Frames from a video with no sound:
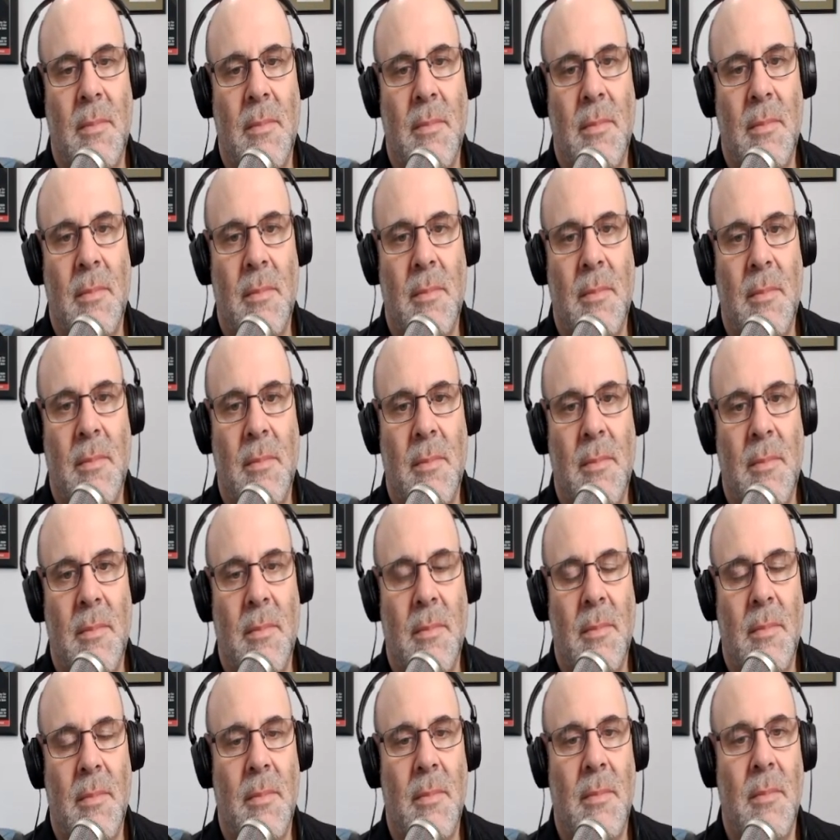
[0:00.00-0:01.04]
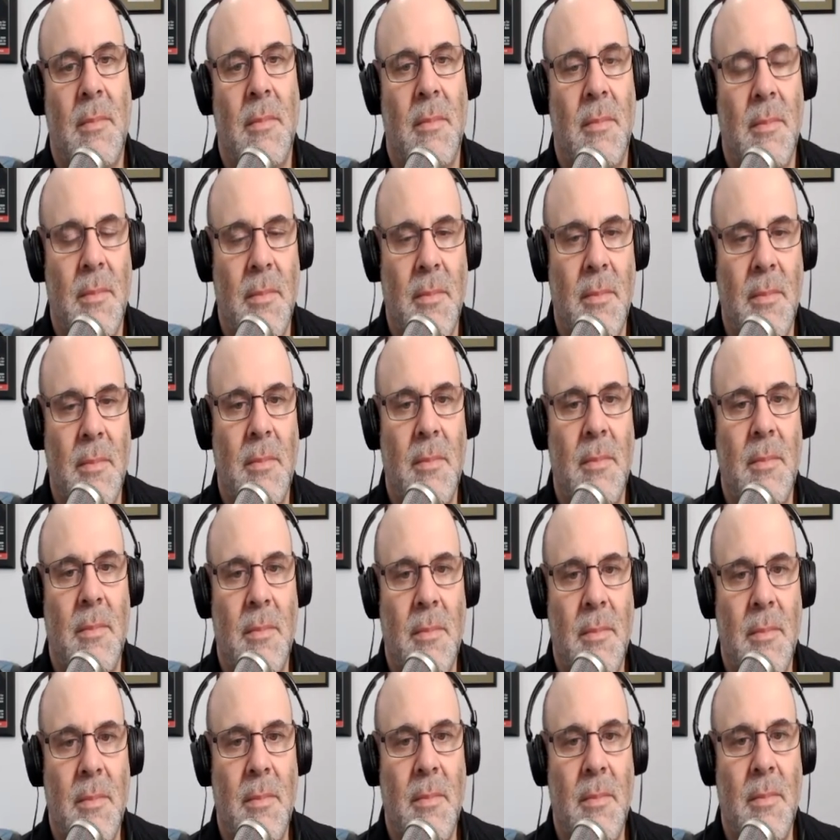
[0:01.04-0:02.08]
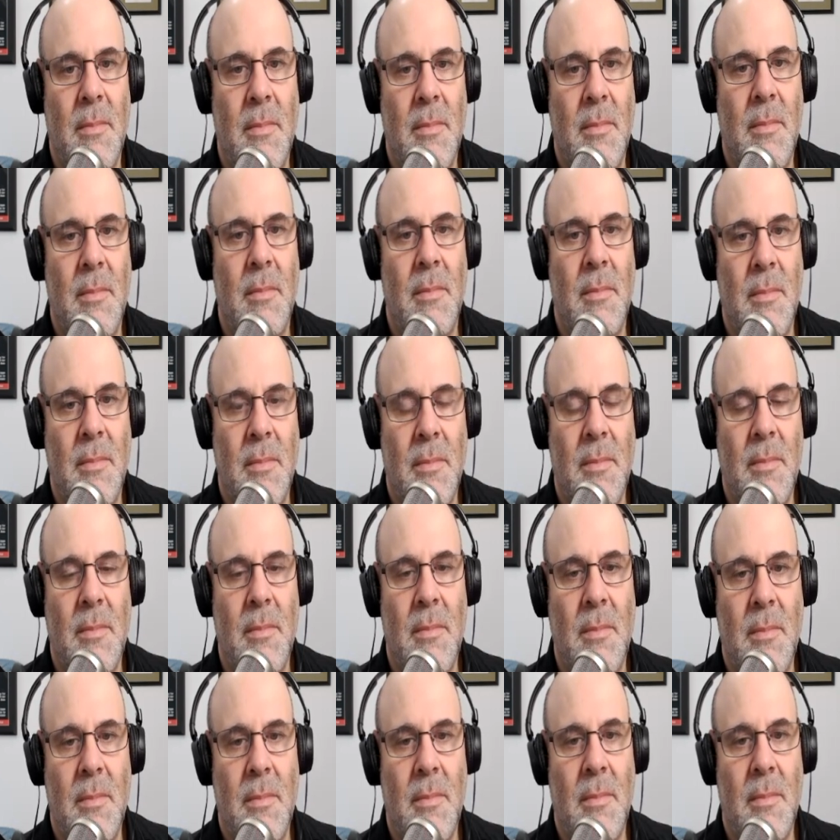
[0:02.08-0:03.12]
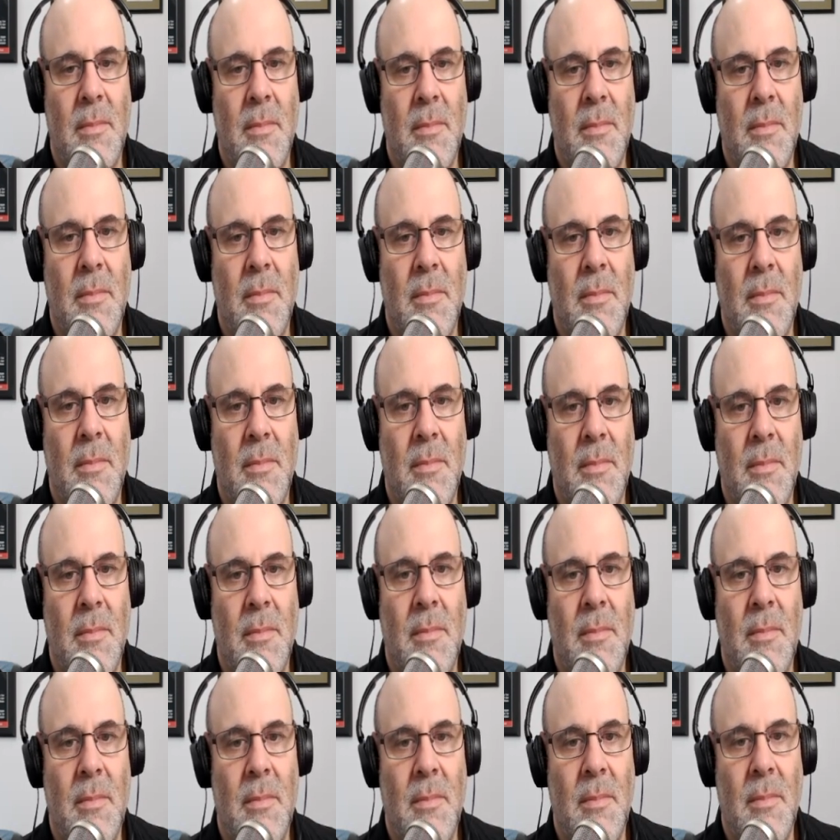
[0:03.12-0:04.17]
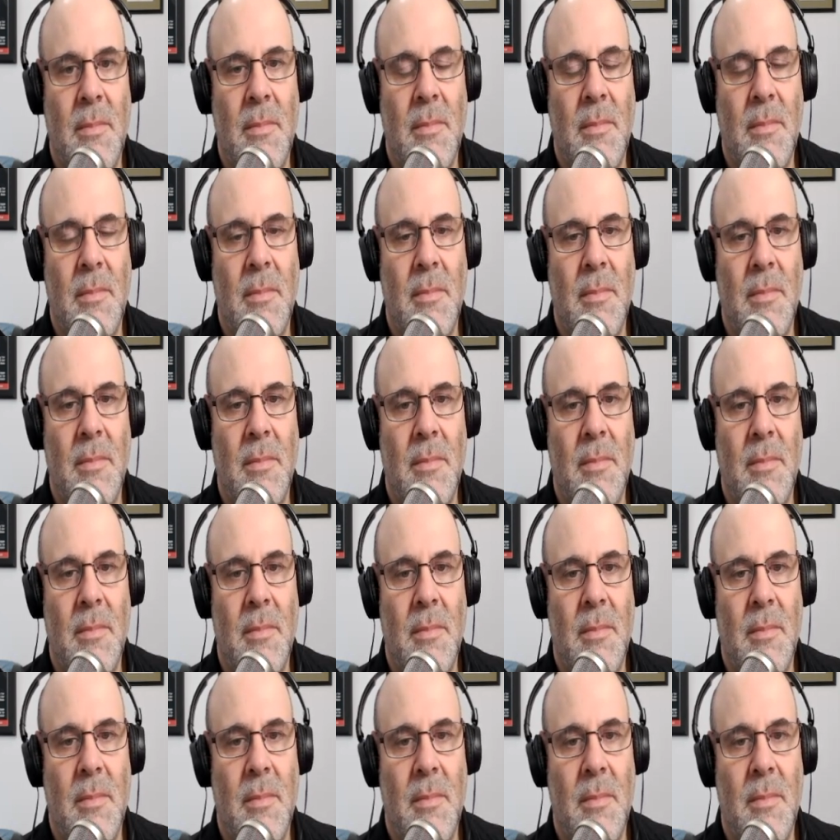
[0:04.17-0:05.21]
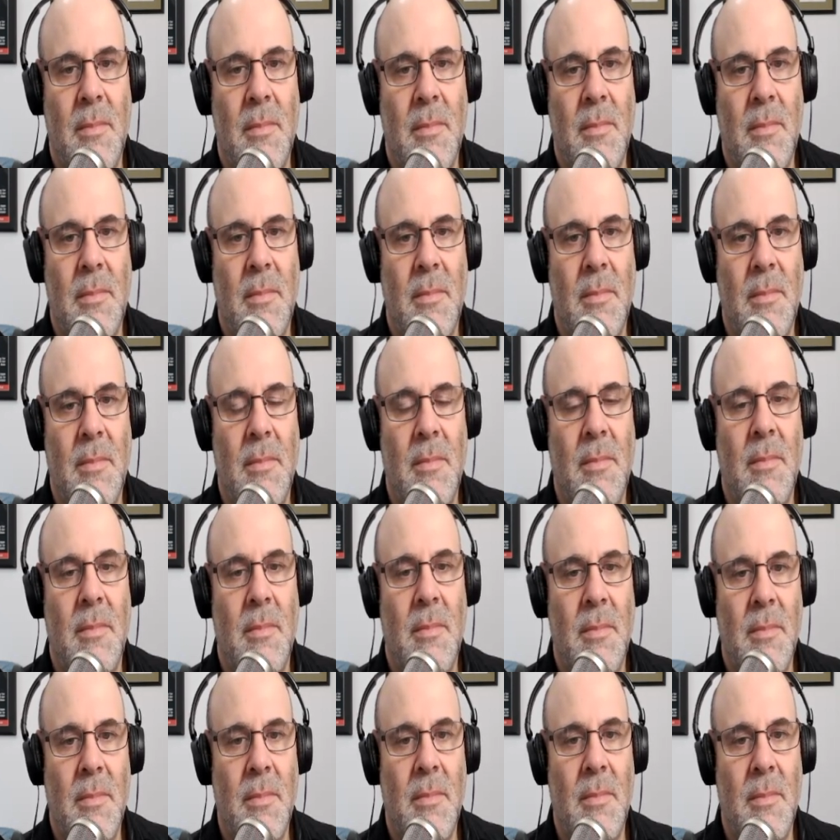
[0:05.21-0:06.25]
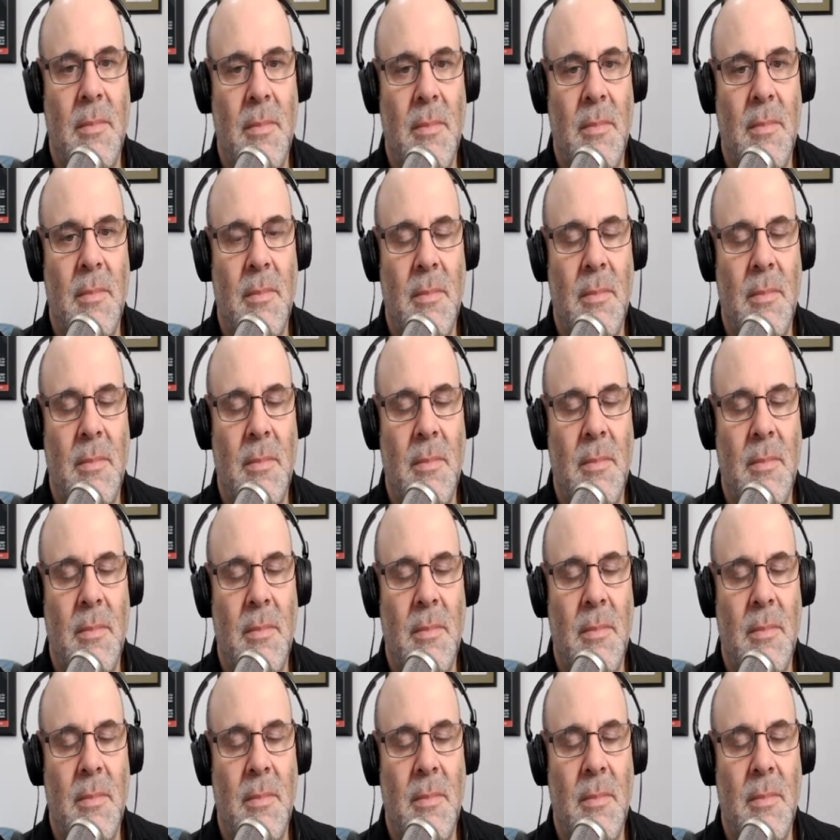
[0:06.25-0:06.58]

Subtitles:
(silent)